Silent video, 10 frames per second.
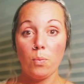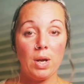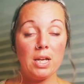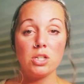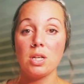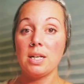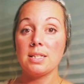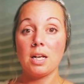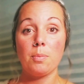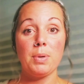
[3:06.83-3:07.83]
Each study is
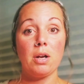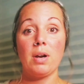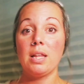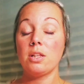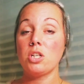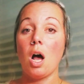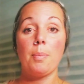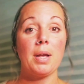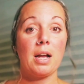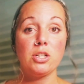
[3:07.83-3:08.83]
going to appear in the
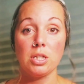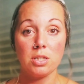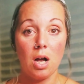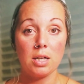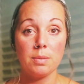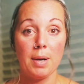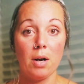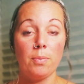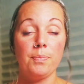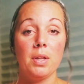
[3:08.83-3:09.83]
topic I just talked
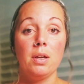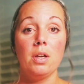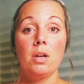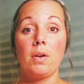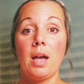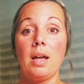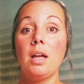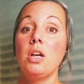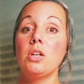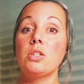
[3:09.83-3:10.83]
about.
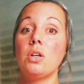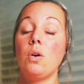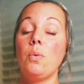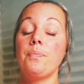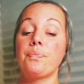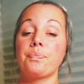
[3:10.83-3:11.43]
Okay, so